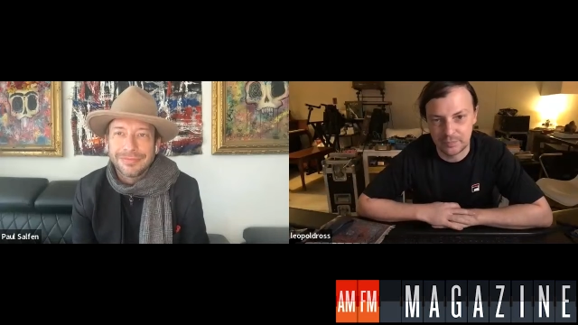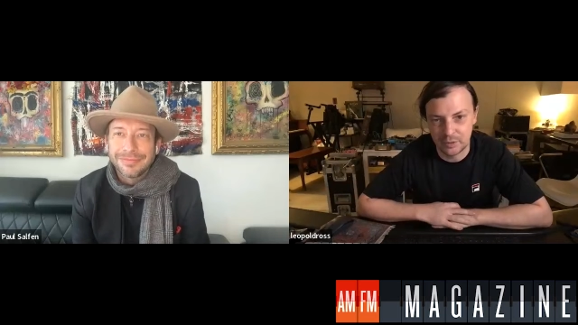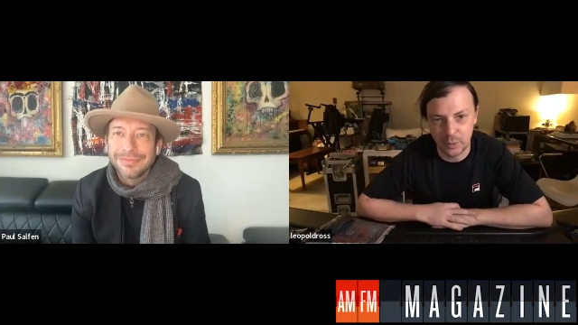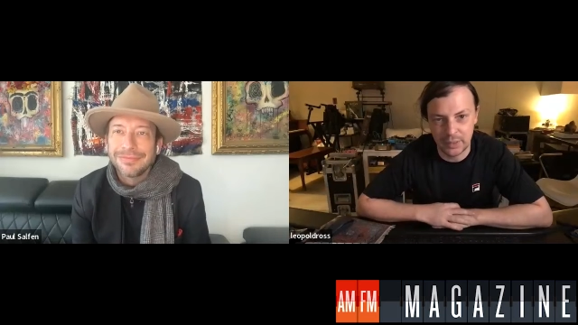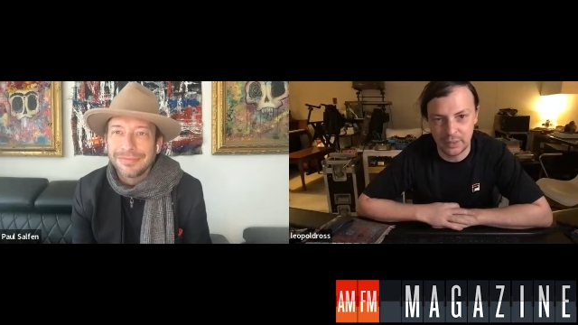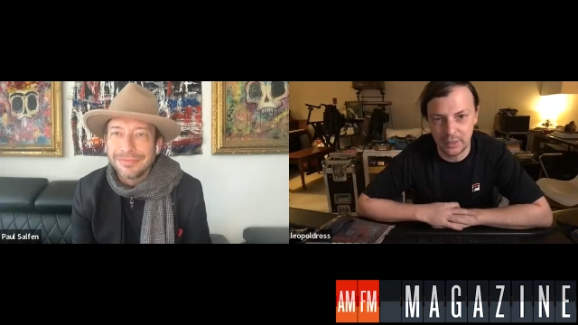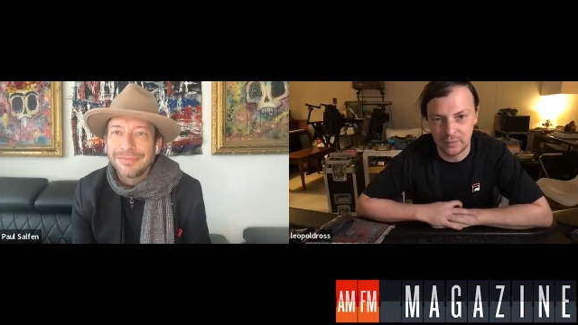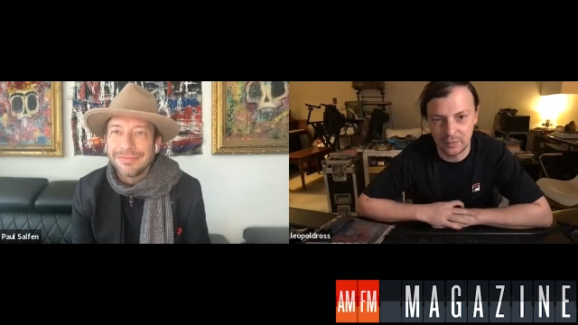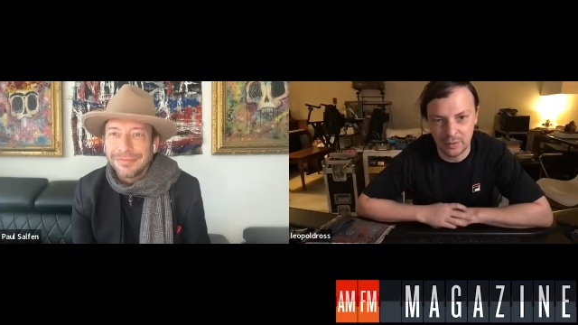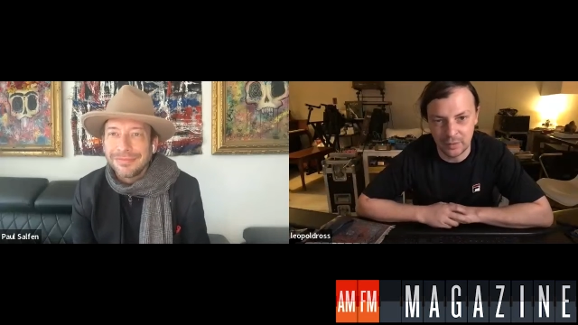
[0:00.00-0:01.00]
Speaker 1: 20 years
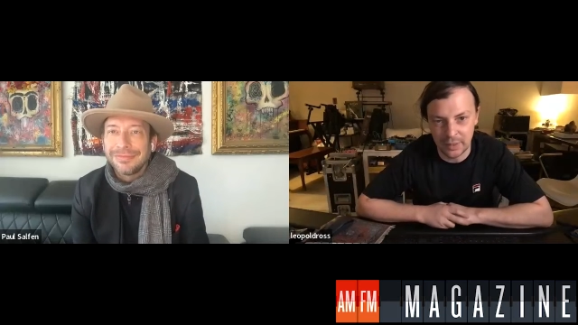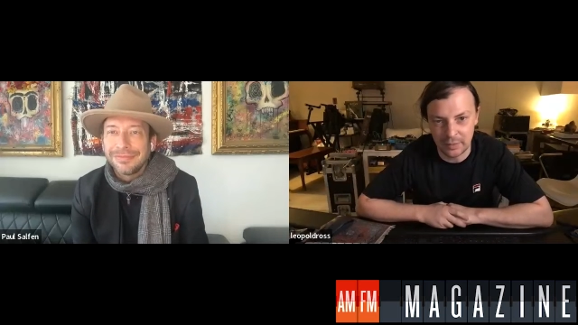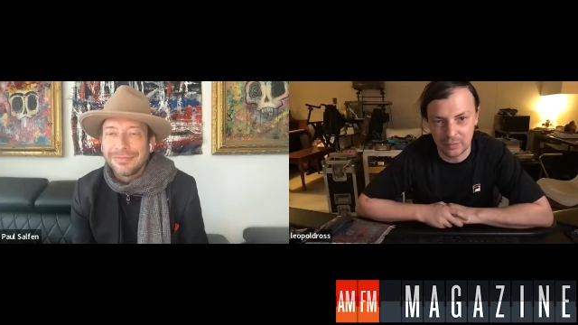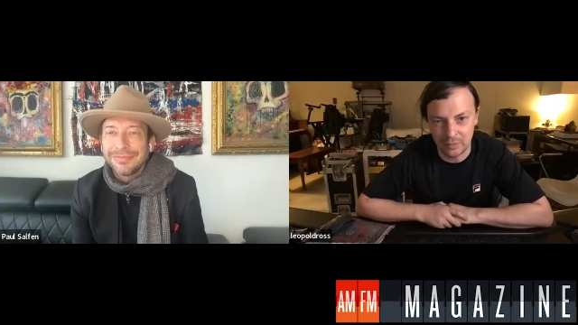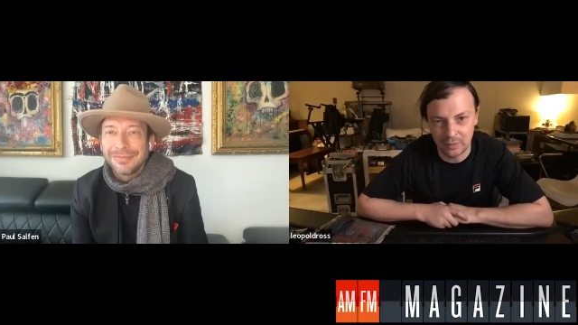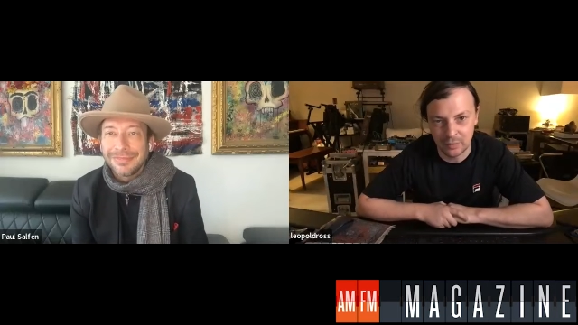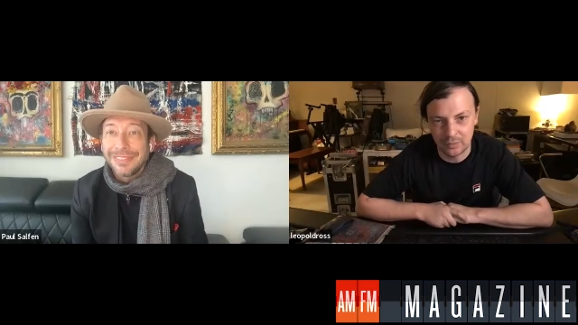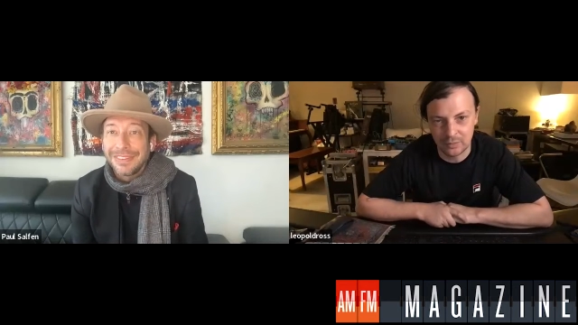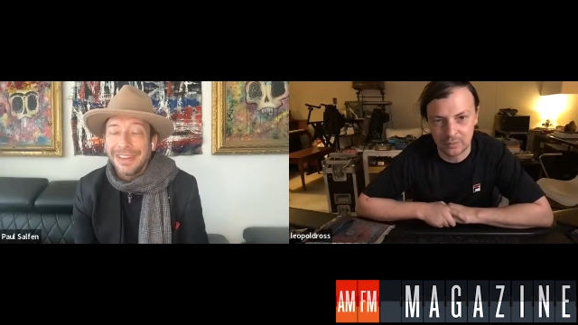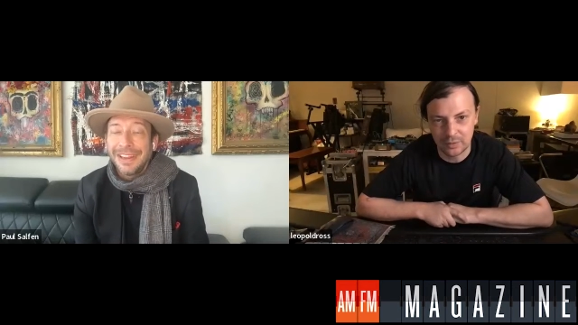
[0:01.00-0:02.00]
ago now so it
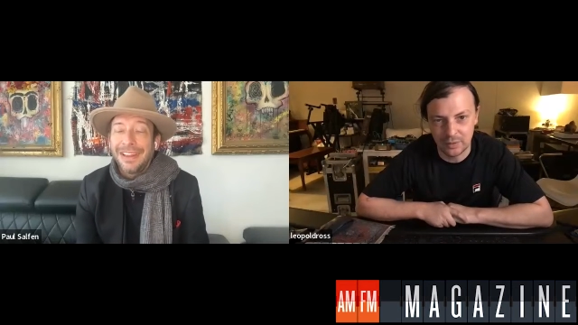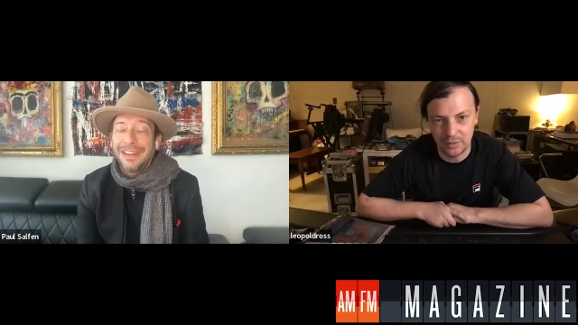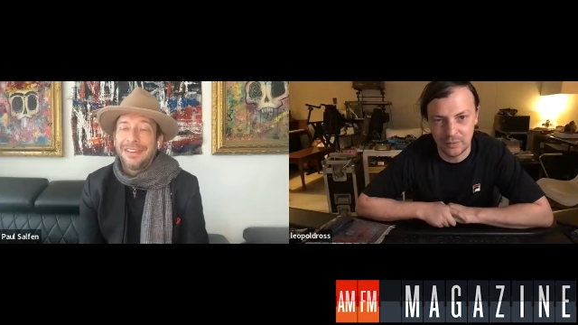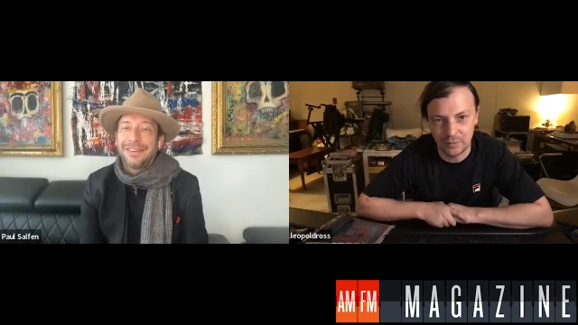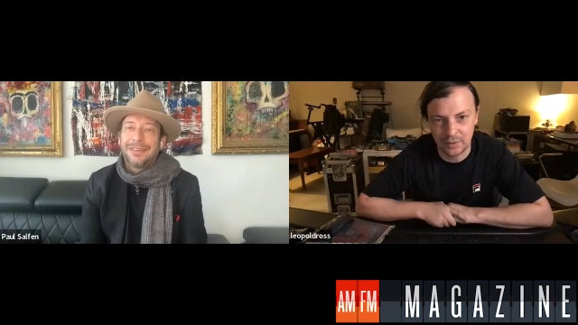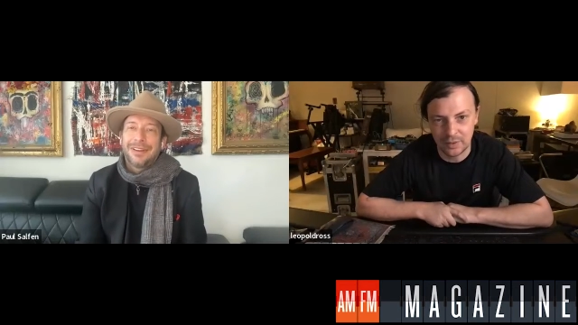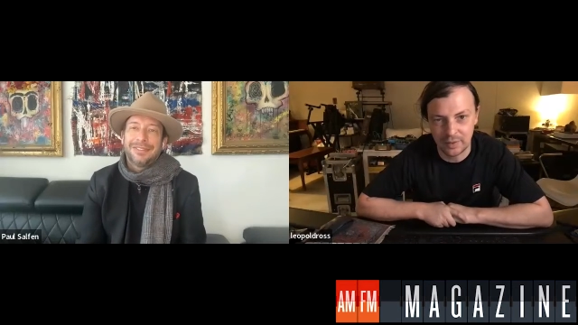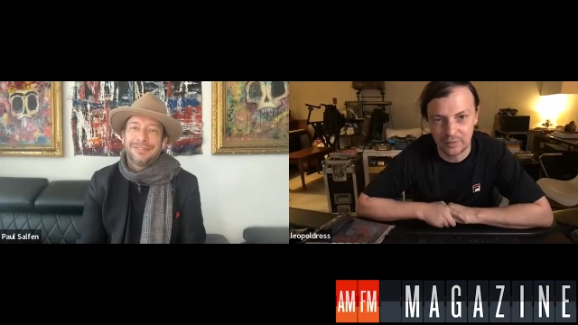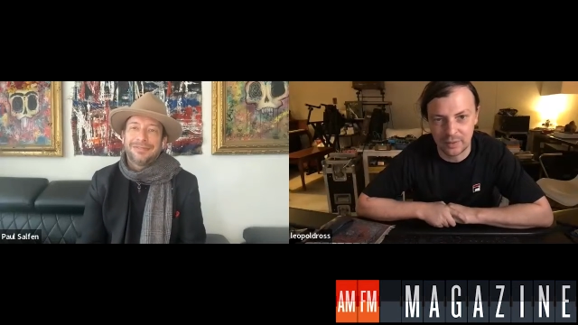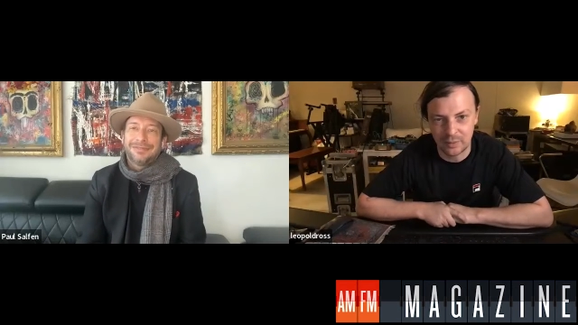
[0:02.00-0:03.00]
was you know i
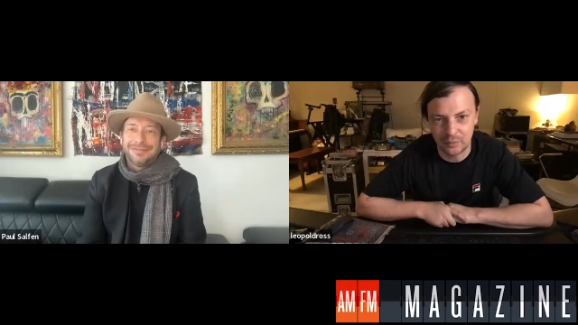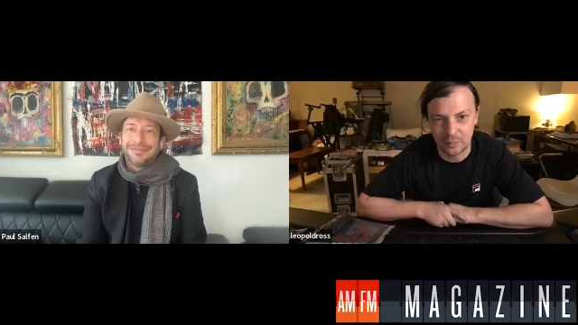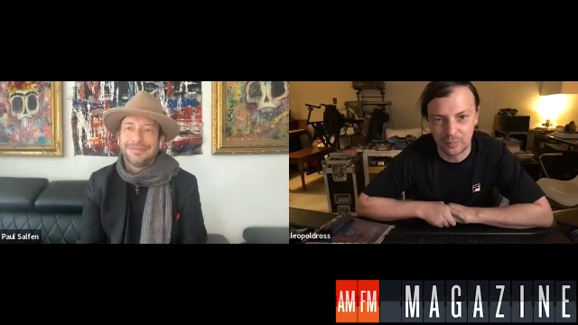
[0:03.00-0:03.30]
guess that was